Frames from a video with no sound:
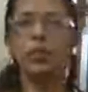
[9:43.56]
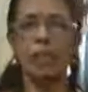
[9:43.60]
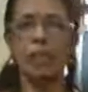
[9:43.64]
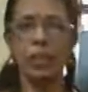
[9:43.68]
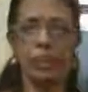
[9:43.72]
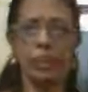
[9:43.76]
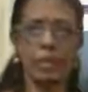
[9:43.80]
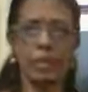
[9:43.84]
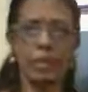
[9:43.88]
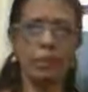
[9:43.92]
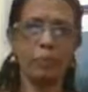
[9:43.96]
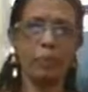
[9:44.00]

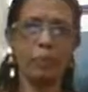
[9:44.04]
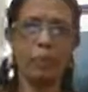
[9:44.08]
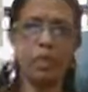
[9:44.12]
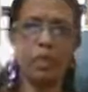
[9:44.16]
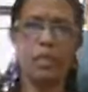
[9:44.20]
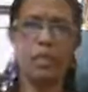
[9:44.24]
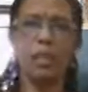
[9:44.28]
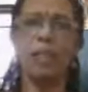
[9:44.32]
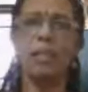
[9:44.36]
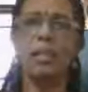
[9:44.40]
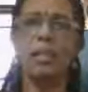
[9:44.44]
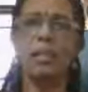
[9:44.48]
word,
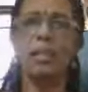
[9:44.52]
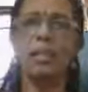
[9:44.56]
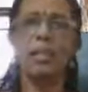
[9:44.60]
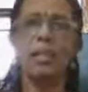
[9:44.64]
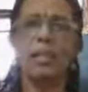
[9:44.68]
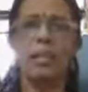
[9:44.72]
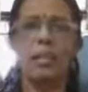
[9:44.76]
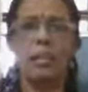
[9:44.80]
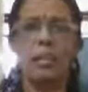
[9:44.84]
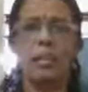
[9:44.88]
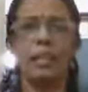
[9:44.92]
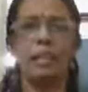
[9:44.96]
something
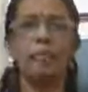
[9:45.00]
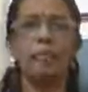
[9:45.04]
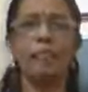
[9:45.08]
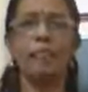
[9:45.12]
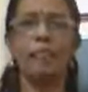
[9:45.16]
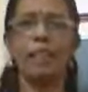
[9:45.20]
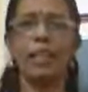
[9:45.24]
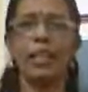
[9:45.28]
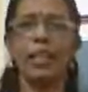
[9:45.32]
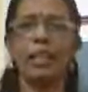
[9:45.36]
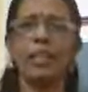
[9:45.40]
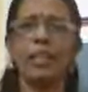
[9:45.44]

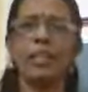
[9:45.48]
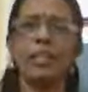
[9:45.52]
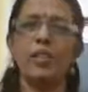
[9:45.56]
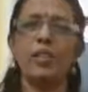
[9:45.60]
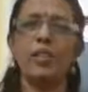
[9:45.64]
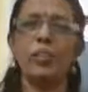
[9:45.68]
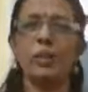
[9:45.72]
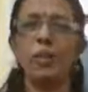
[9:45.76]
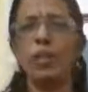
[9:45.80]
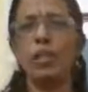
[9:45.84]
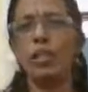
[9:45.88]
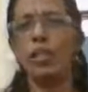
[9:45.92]
that
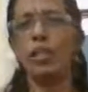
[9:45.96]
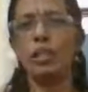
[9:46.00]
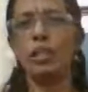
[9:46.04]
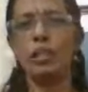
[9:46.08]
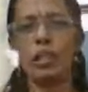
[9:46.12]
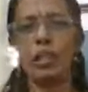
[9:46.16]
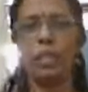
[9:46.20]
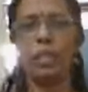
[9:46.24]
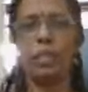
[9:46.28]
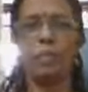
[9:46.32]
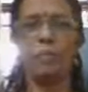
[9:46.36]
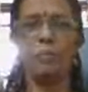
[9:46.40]
you may not
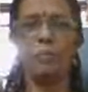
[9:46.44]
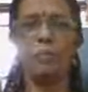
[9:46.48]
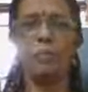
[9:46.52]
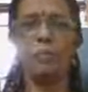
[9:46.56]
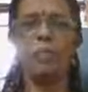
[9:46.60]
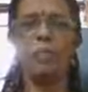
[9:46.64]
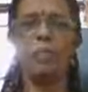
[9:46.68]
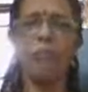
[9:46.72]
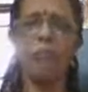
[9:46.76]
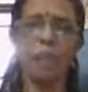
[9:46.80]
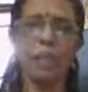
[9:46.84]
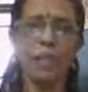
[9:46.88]

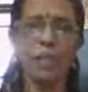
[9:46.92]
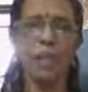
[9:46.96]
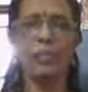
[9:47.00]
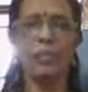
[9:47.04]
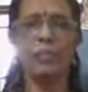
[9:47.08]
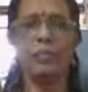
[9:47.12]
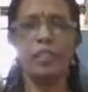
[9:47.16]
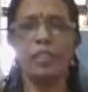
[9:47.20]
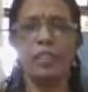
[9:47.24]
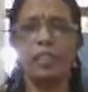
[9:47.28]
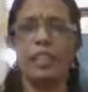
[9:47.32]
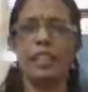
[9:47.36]
be familiar
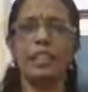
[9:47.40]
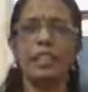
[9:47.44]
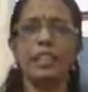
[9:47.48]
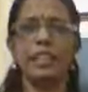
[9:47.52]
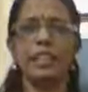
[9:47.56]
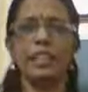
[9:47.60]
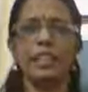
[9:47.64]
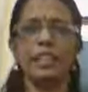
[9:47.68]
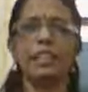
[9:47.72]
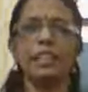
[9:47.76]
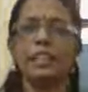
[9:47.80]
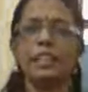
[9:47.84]
with, I
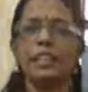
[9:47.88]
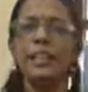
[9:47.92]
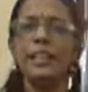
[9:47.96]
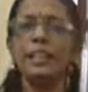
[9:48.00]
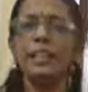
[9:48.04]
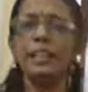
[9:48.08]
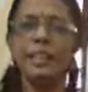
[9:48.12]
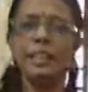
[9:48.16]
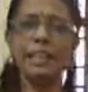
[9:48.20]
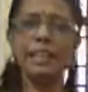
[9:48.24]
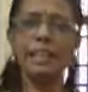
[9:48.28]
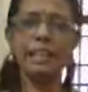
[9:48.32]
think.
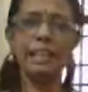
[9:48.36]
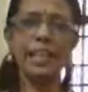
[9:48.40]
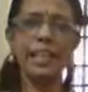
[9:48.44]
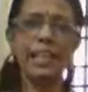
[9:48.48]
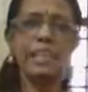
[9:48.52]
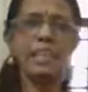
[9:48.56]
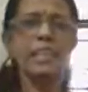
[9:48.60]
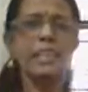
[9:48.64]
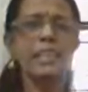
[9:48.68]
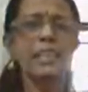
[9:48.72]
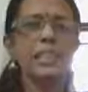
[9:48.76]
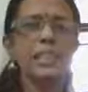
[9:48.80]

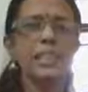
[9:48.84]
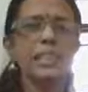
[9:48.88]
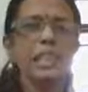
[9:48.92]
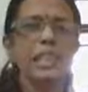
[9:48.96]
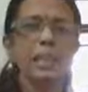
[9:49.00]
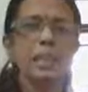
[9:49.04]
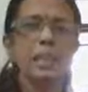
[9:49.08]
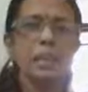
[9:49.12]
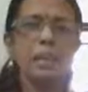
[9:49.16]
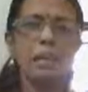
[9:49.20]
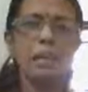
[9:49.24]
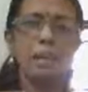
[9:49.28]
That is,
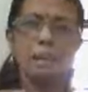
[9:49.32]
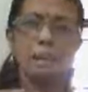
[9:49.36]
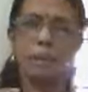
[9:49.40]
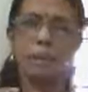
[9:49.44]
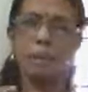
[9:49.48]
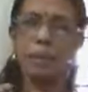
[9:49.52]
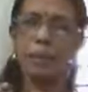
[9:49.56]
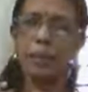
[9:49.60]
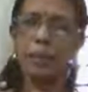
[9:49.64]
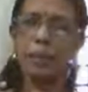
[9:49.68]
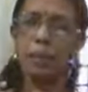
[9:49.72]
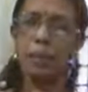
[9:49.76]

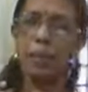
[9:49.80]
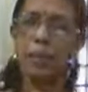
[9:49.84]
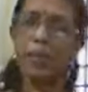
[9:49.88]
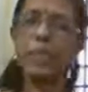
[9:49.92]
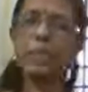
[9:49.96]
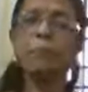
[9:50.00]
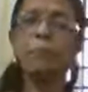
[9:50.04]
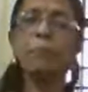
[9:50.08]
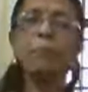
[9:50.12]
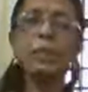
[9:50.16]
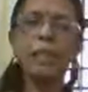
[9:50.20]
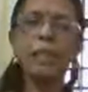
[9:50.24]
the
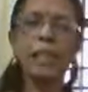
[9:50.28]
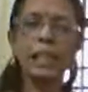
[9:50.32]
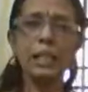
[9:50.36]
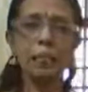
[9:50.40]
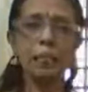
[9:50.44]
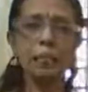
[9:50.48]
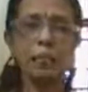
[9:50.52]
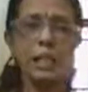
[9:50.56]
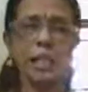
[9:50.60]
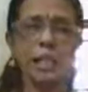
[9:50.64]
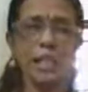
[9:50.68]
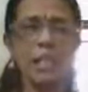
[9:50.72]

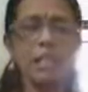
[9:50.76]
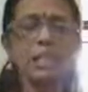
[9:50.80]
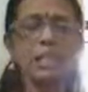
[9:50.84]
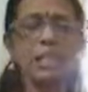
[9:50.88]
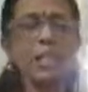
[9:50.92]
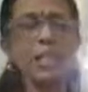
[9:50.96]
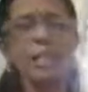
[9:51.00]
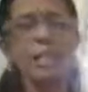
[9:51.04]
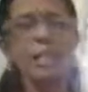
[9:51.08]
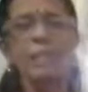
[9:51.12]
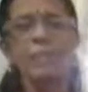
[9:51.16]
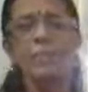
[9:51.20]
precipitate
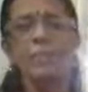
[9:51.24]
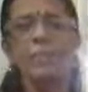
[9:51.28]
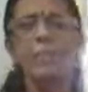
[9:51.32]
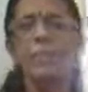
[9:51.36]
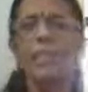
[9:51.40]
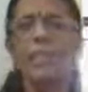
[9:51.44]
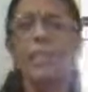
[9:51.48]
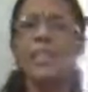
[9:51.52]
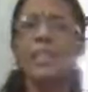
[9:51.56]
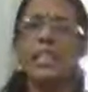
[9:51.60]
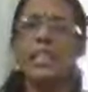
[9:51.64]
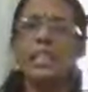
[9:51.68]
means
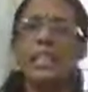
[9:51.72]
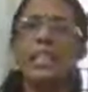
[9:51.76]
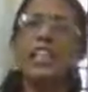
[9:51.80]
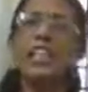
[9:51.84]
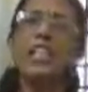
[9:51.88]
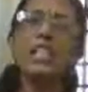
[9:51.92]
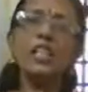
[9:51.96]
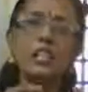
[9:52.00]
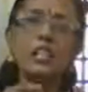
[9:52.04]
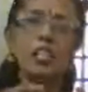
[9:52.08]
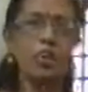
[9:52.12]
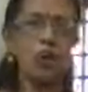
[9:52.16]
that is
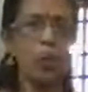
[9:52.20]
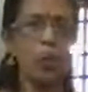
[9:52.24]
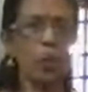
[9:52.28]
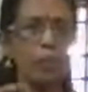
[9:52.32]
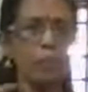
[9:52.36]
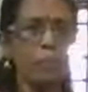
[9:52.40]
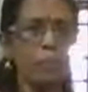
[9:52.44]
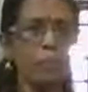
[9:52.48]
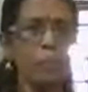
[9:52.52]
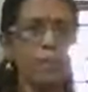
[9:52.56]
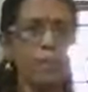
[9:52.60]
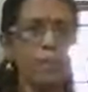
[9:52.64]

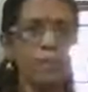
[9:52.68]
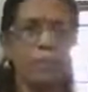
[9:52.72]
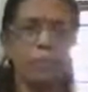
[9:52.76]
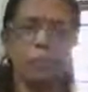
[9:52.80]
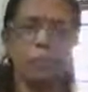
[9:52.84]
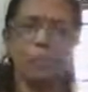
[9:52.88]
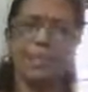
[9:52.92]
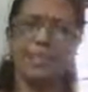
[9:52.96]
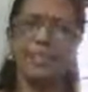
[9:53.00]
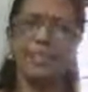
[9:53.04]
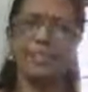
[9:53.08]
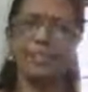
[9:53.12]
insoluble
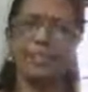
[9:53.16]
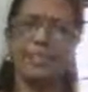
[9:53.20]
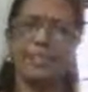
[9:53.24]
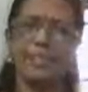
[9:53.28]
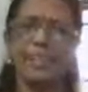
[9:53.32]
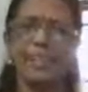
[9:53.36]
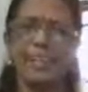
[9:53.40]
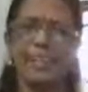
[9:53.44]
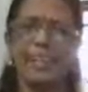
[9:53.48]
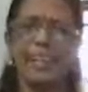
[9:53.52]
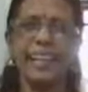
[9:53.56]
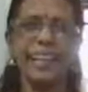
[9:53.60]

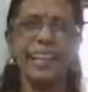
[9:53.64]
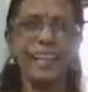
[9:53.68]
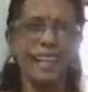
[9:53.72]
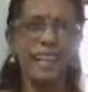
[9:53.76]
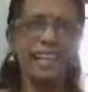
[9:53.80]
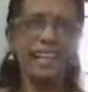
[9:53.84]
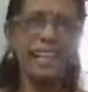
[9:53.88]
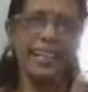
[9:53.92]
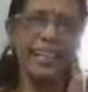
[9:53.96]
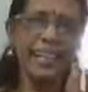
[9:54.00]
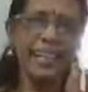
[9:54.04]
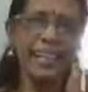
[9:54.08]
substance, a
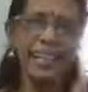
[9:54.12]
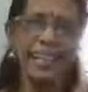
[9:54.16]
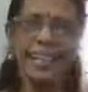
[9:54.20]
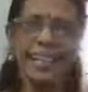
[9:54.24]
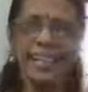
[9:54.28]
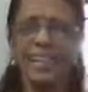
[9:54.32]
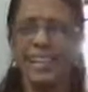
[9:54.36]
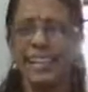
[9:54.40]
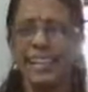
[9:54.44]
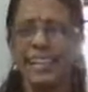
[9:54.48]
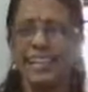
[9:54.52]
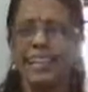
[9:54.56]

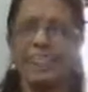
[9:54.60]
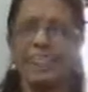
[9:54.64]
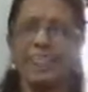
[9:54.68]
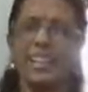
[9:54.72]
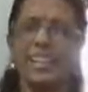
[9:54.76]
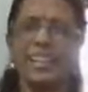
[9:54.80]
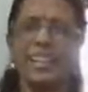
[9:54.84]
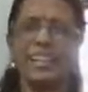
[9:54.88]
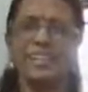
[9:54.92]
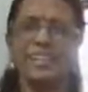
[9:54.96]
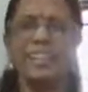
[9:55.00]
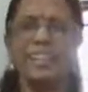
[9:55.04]
curd-like,
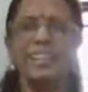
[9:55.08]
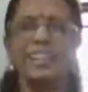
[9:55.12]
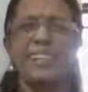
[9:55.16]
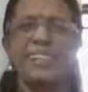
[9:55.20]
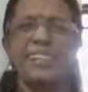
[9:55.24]
we can